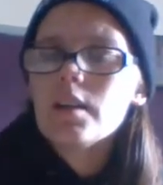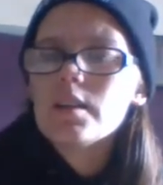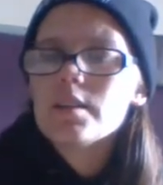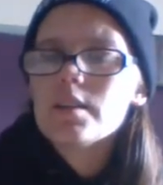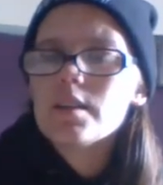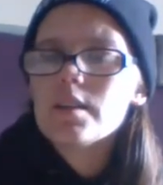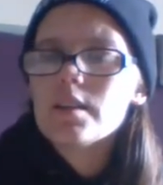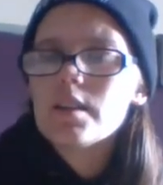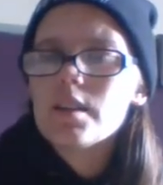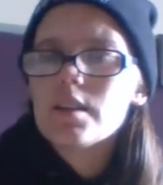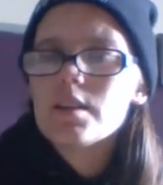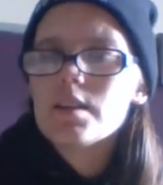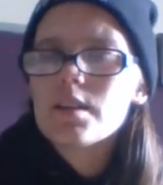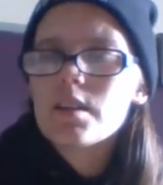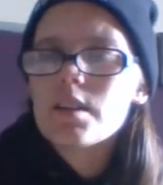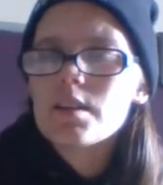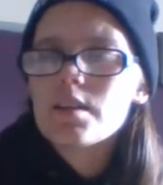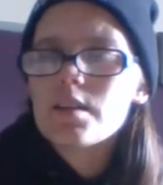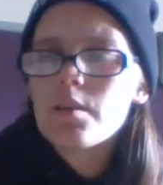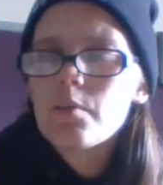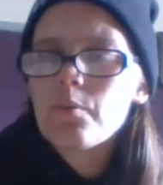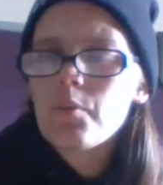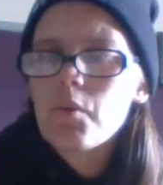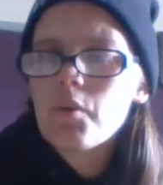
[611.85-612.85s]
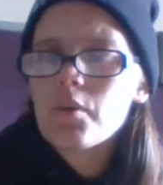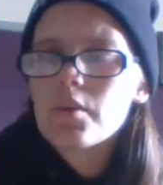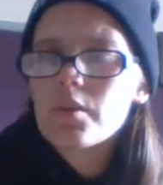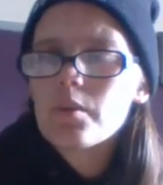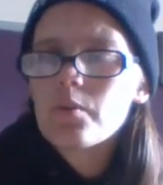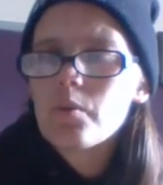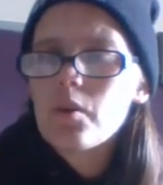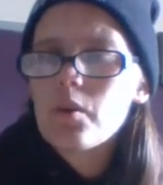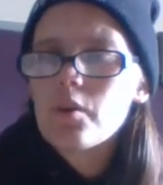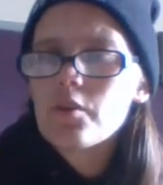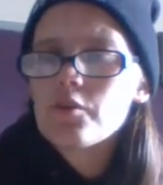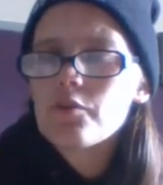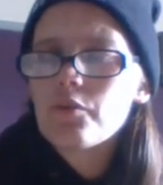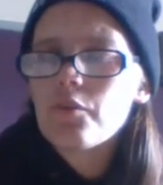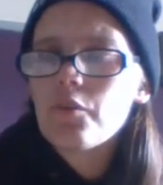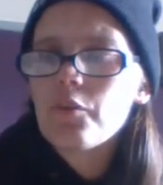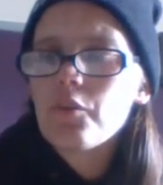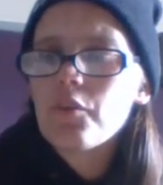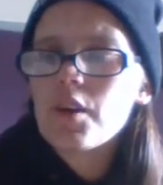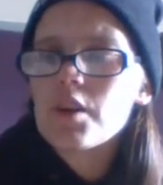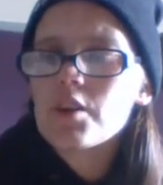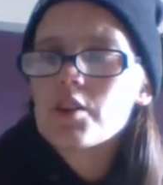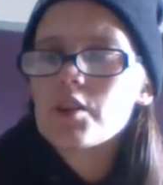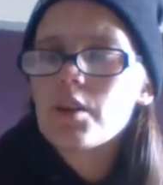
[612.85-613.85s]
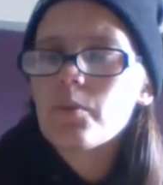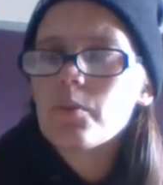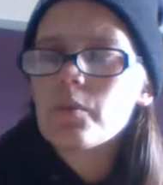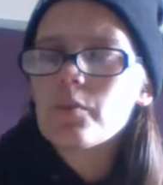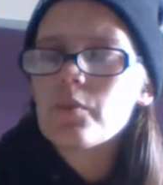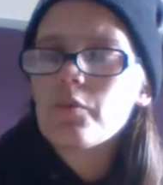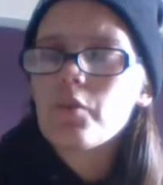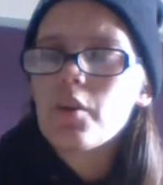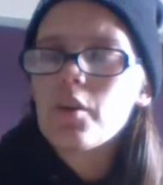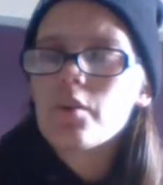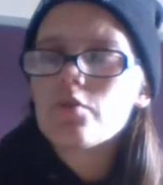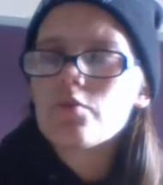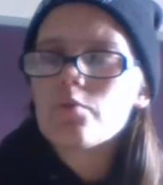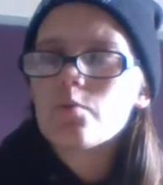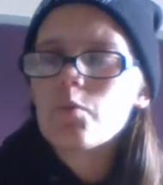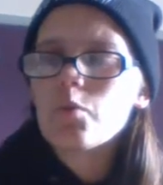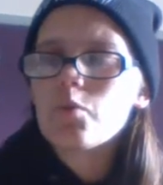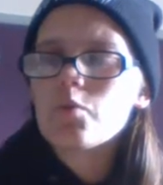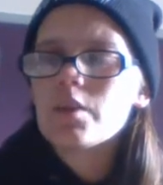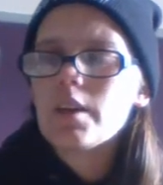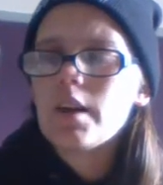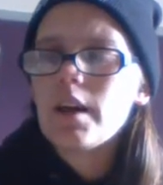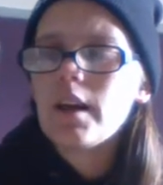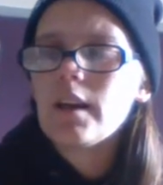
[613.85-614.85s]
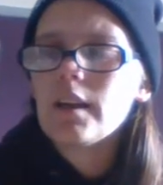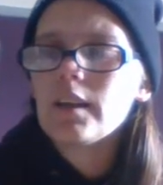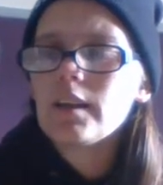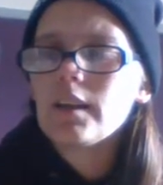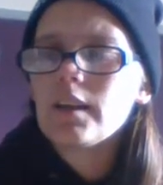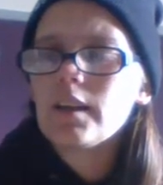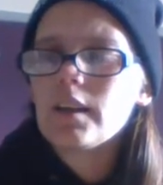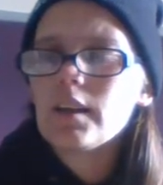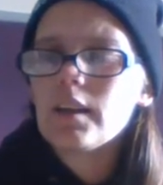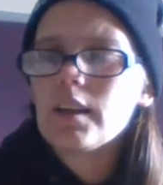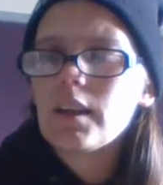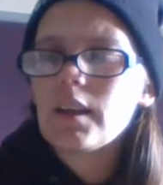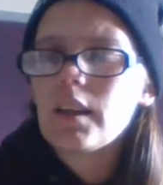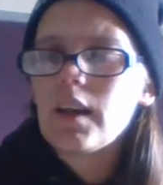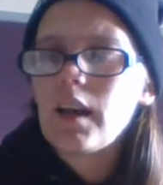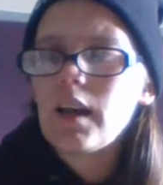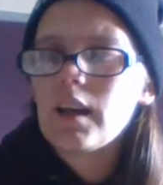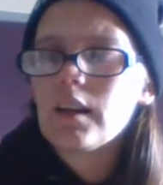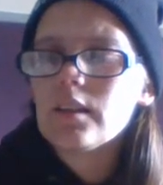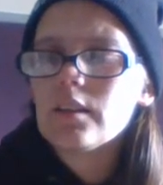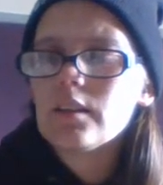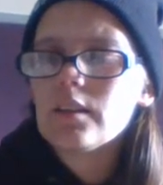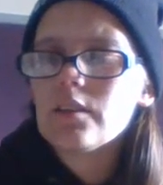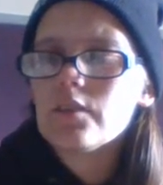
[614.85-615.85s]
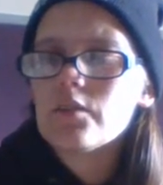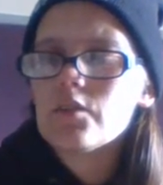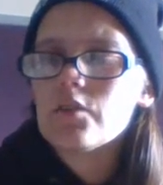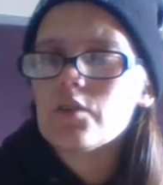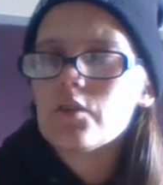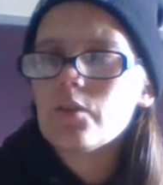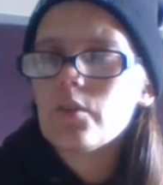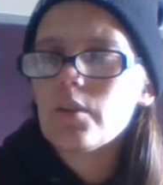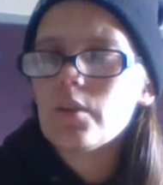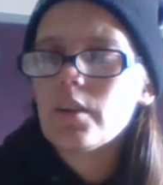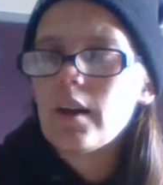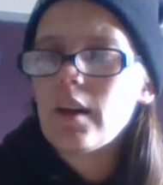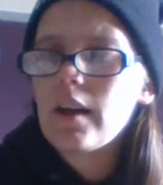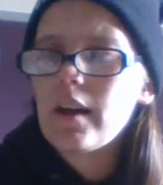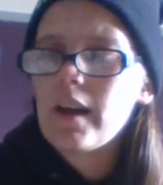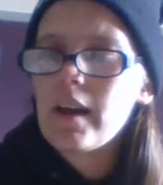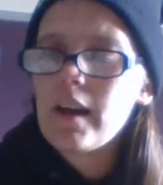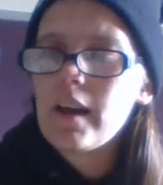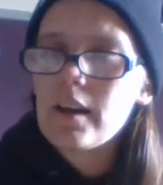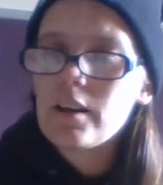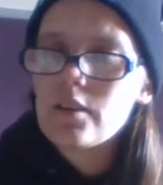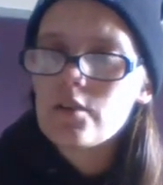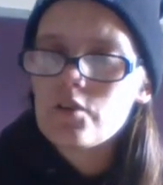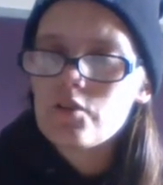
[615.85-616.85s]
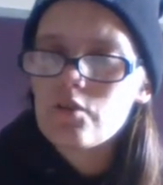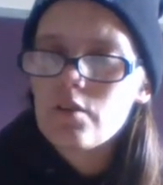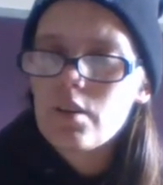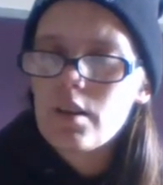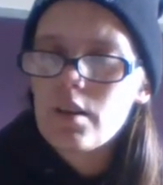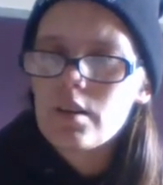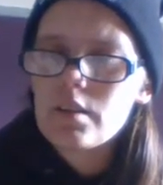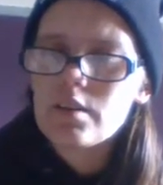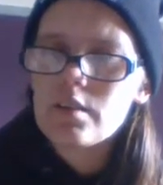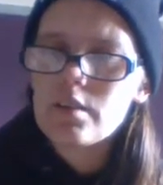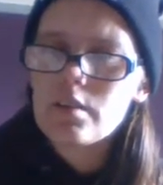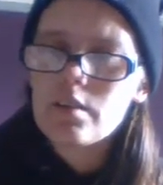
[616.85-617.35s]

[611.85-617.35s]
So this is the body wash refreshing with rose water and candula extract.